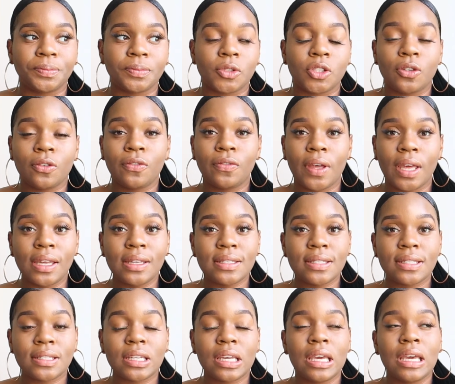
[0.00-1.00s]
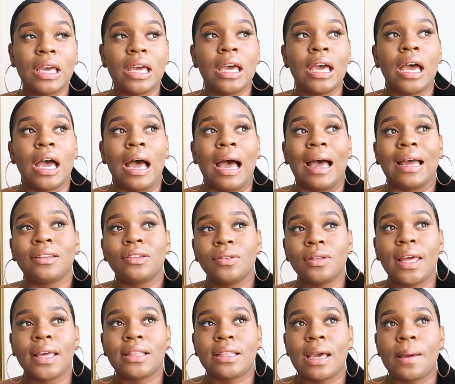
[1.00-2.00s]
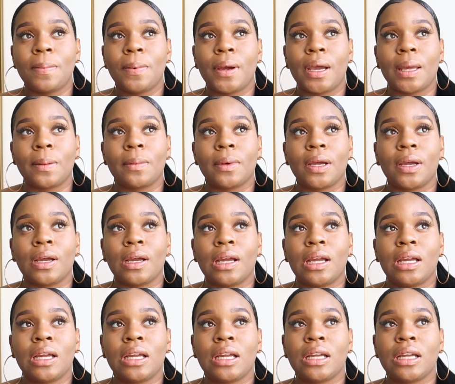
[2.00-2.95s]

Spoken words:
Too Faced. I do like that primer.